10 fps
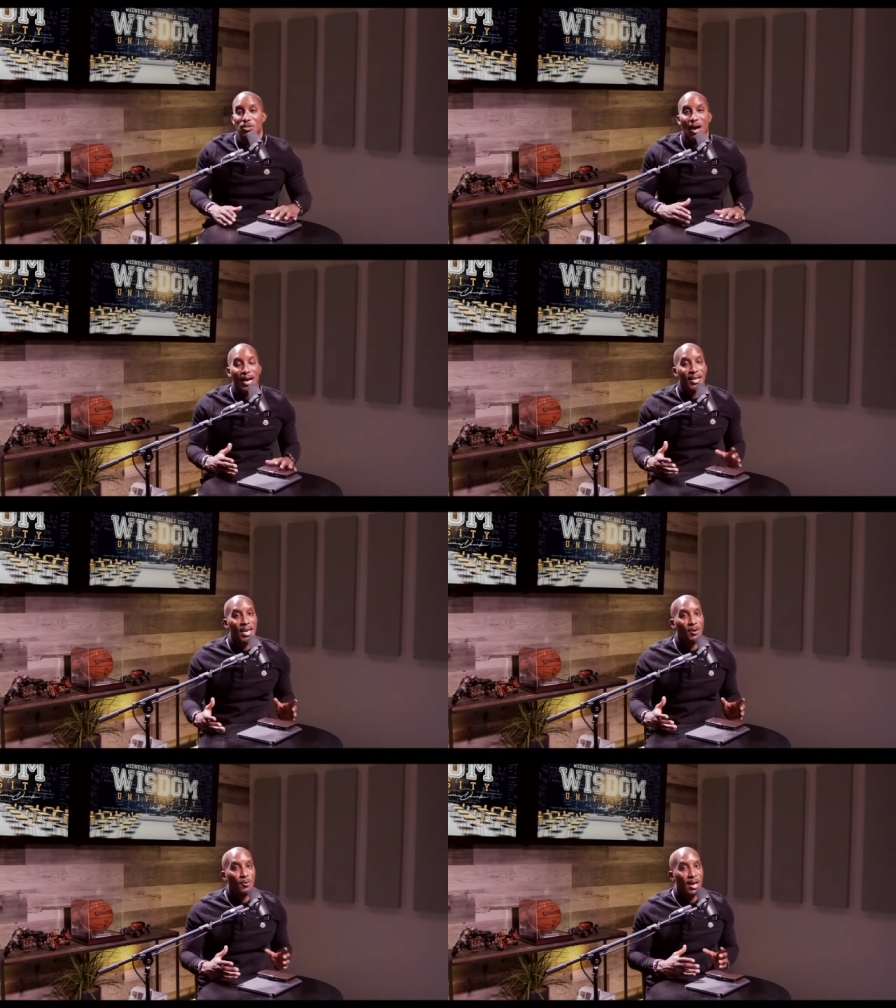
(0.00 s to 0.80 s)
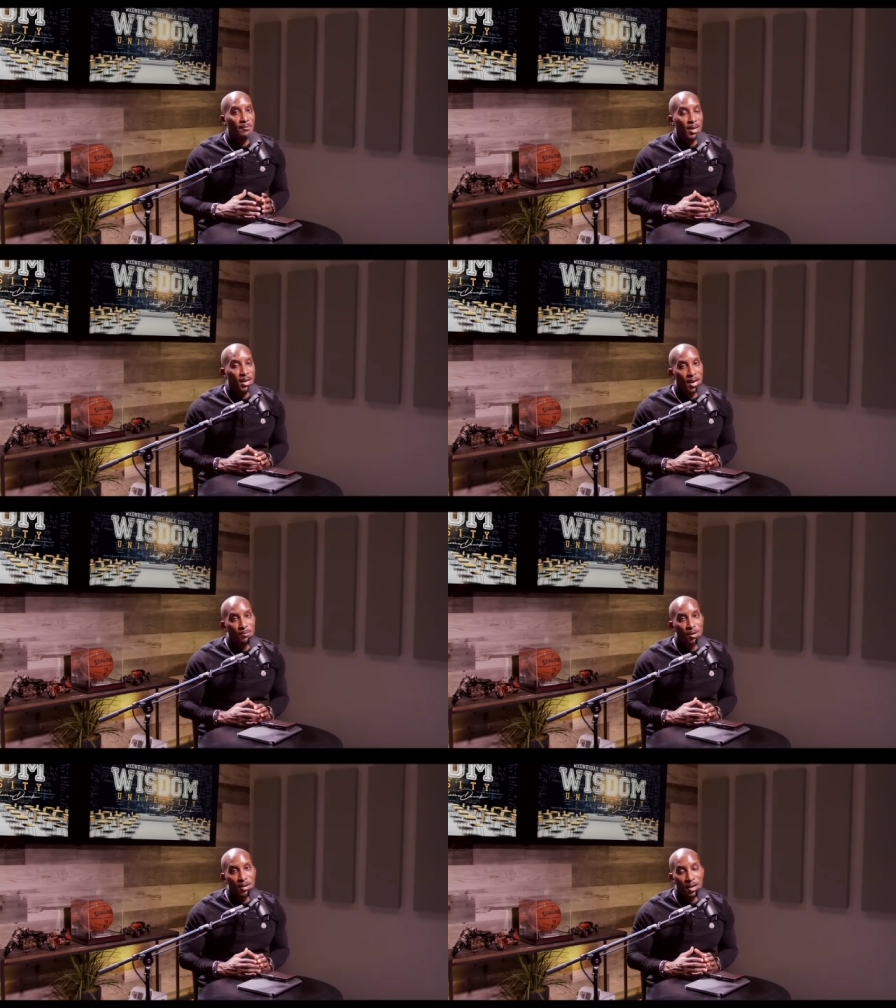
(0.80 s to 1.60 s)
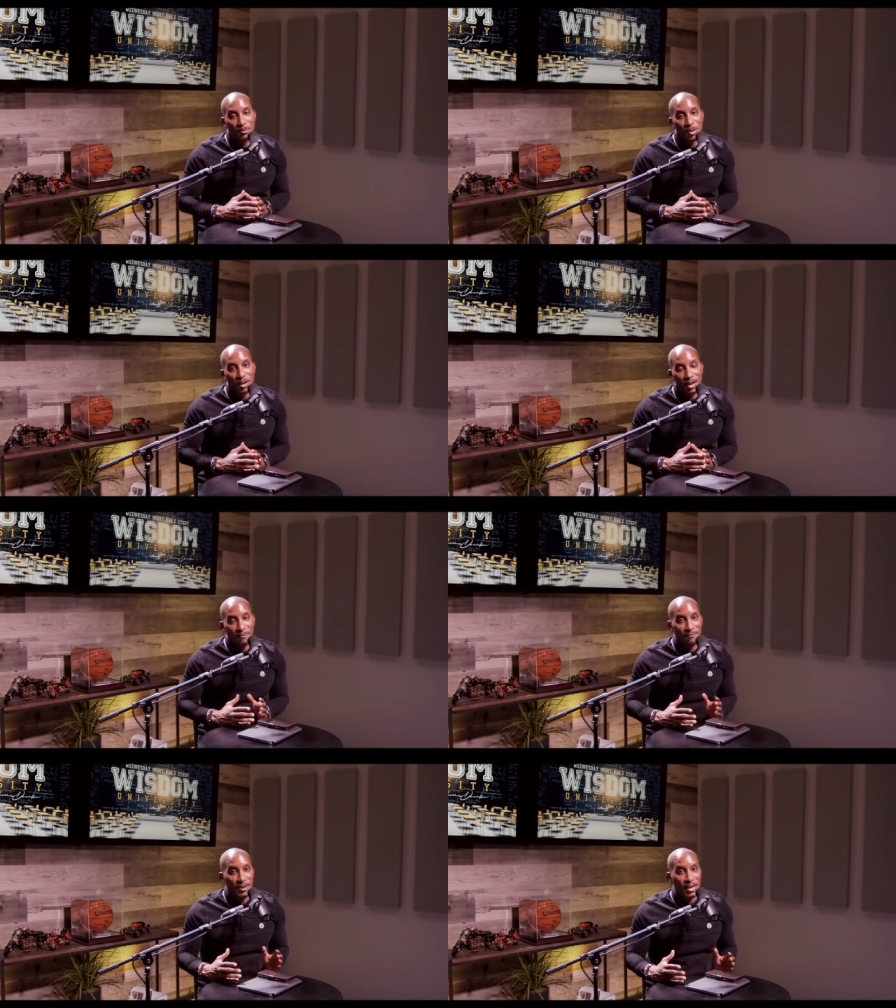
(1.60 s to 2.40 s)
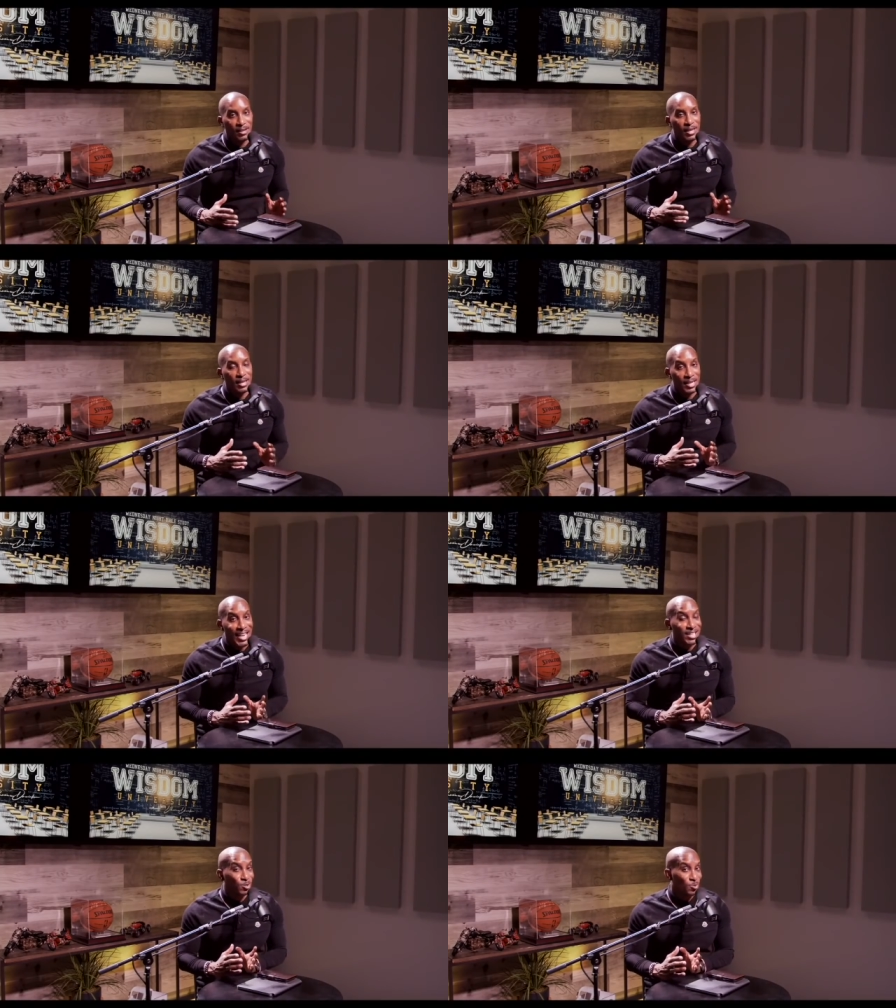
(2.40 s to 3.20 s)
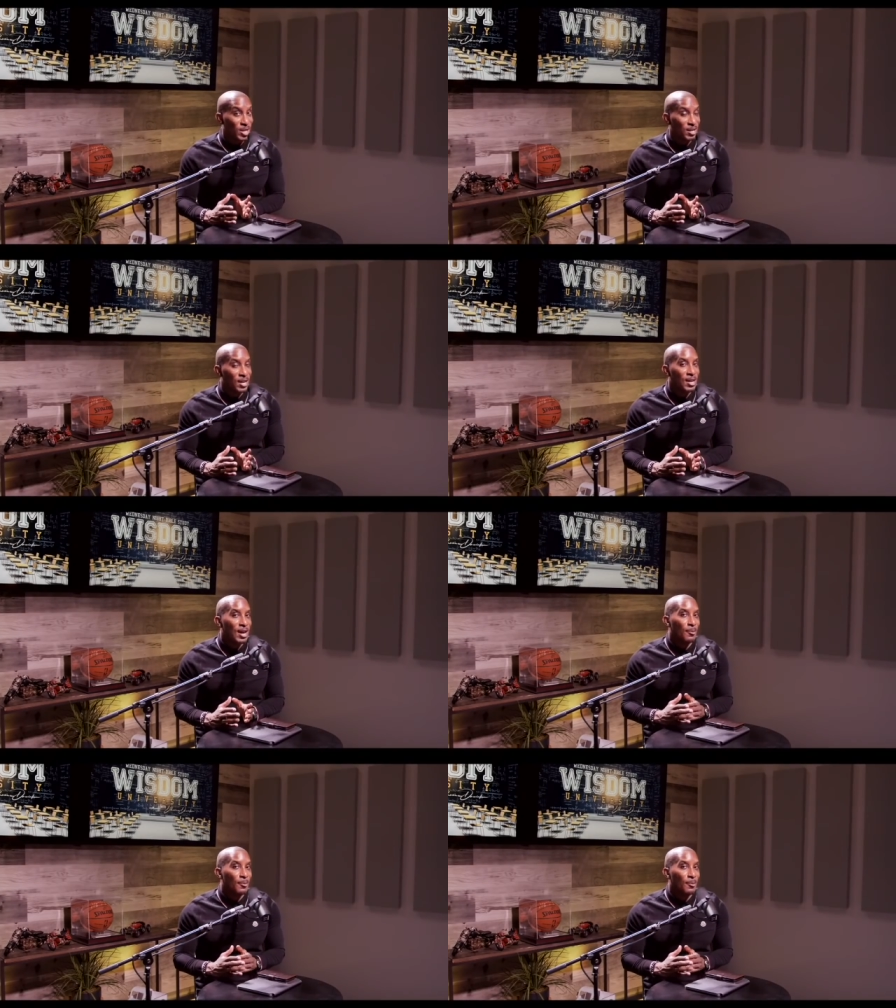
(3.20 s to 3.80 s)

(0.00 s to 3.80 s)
So I can't wait, man. I'm gonna I'm gonna unveil it next week.